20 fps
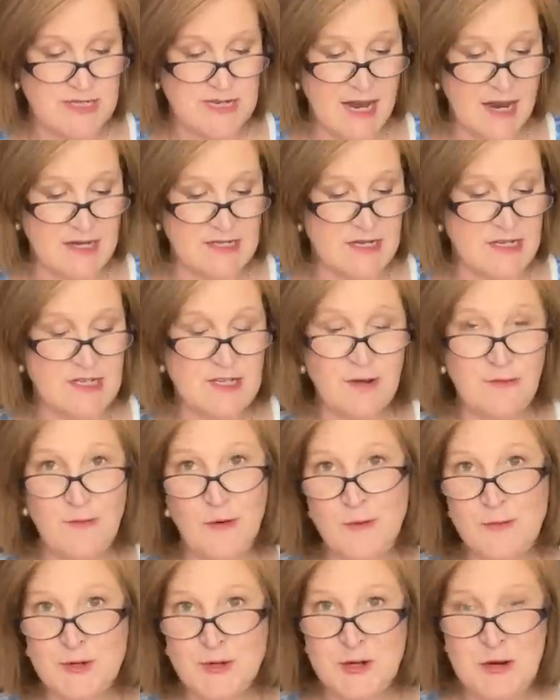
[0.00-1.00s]
Texas
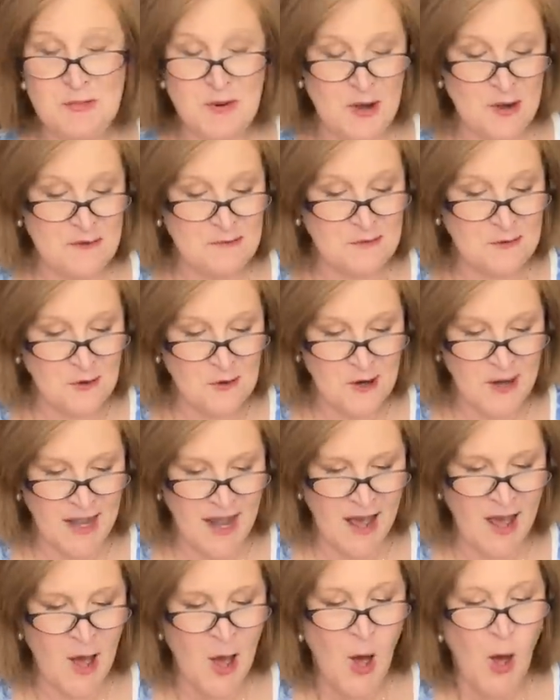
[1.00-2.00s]
from Jupiter,
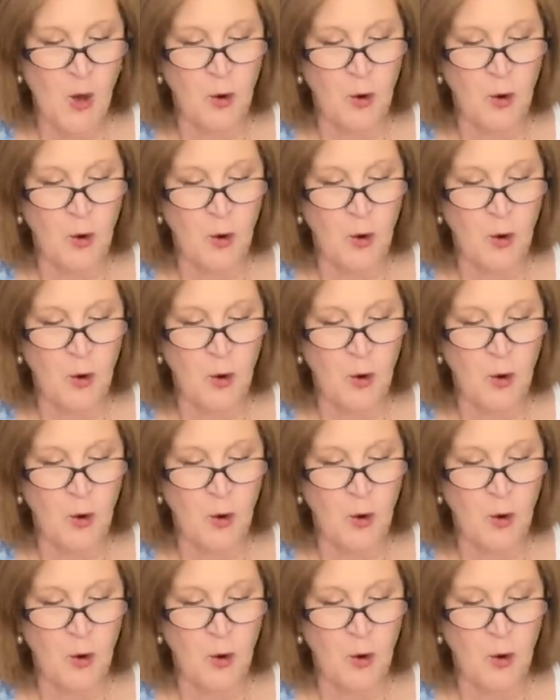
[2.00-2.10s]
Florida.